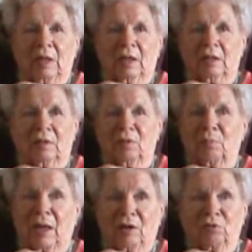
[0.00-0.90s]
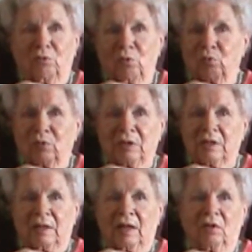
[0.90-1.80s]
and the bathroom
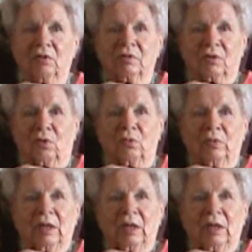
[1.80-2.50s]
was there, so